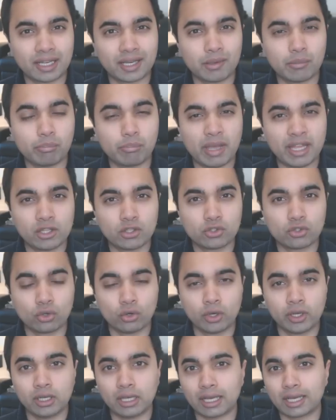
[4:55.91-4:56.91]
like a
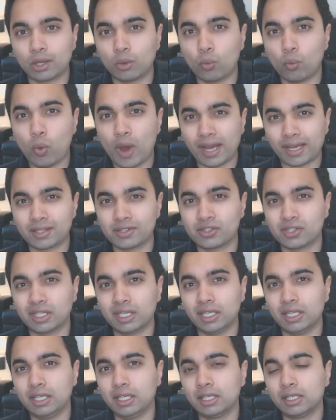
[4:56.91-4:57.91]
benzoin, like a
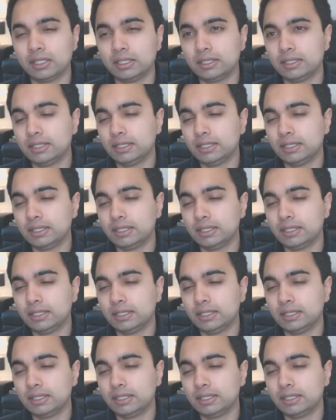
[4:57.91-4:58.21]
waxy,